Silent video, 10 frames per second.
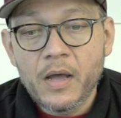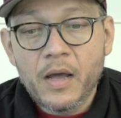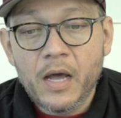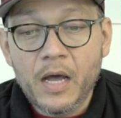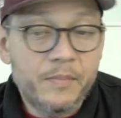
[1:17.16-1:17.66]

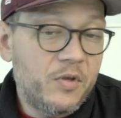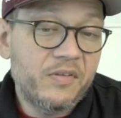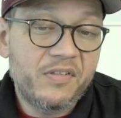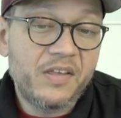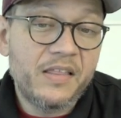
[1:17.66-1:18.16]
You can
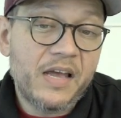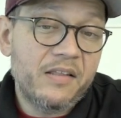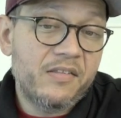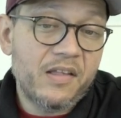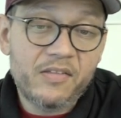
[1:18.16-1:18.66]
see that
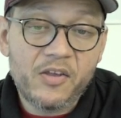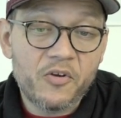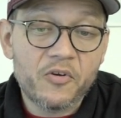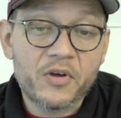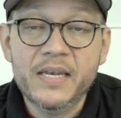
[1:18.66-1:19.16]
it says here
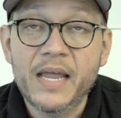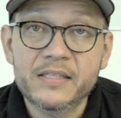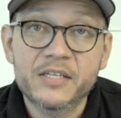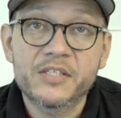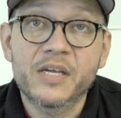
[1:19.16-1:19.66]
you're
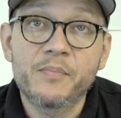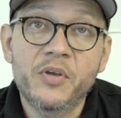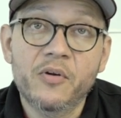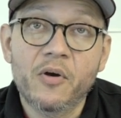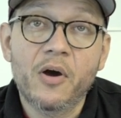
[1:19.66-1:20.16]
connected to
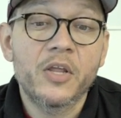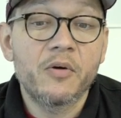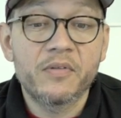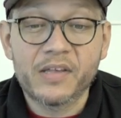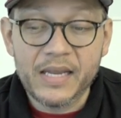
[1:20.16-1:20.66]
computer audio.
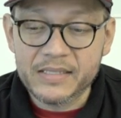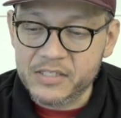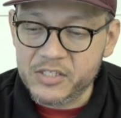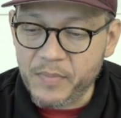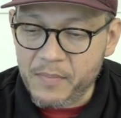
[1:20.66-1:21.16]
It's connected
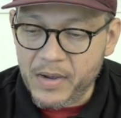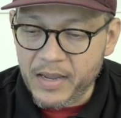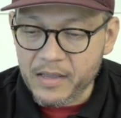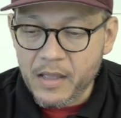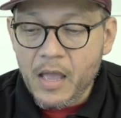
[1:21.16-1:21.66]
to my
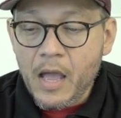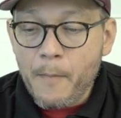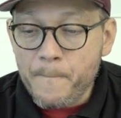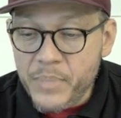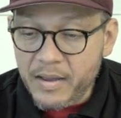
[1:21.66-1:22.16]
mic.
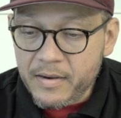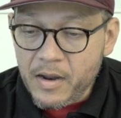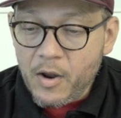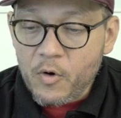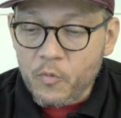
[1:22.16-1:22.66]
But
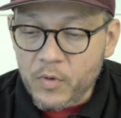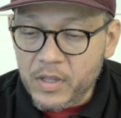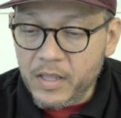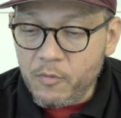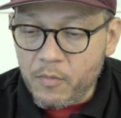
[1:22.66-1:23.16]

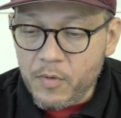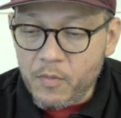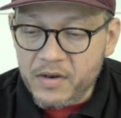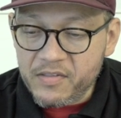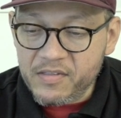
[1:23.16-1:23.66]
really what we
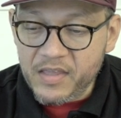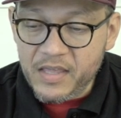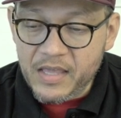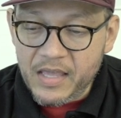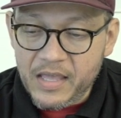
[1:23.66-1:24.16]
want to
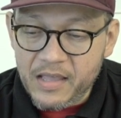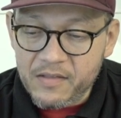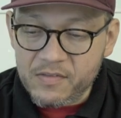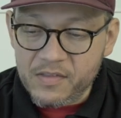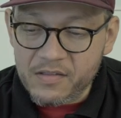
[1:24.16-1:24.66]
see
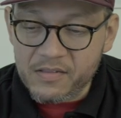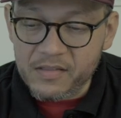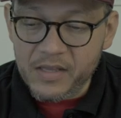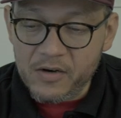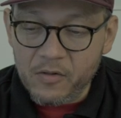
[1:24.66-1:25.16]
is this
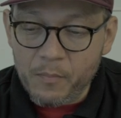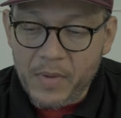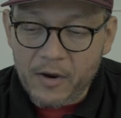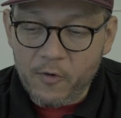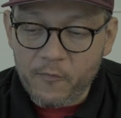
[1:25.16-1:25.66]
little
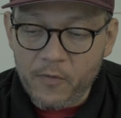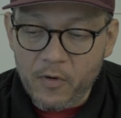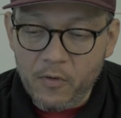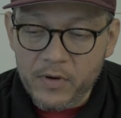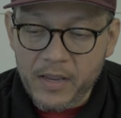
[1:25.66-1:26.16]

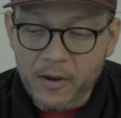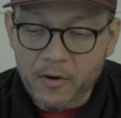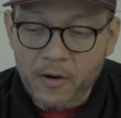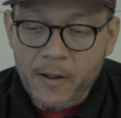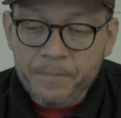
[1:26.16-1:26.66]
microphone
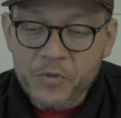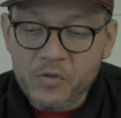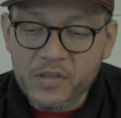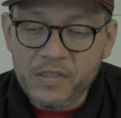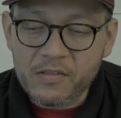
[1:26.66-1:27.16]
here. You
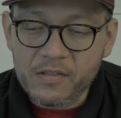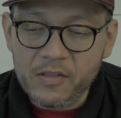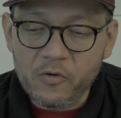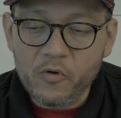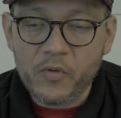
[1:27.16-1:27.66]
see this
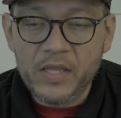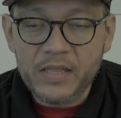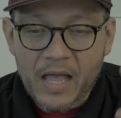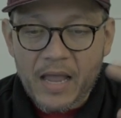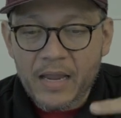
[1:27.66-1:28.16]
little green
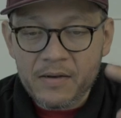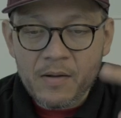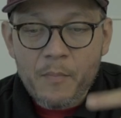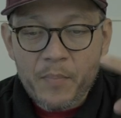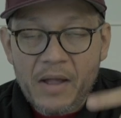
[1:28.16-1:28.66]
line
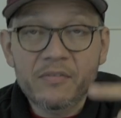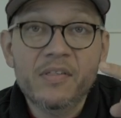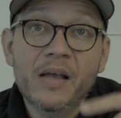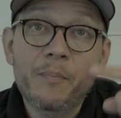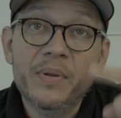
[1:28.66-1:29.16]

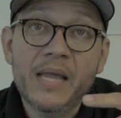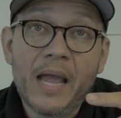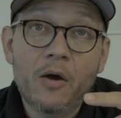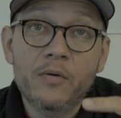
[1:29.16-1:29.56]
bouncing up and down.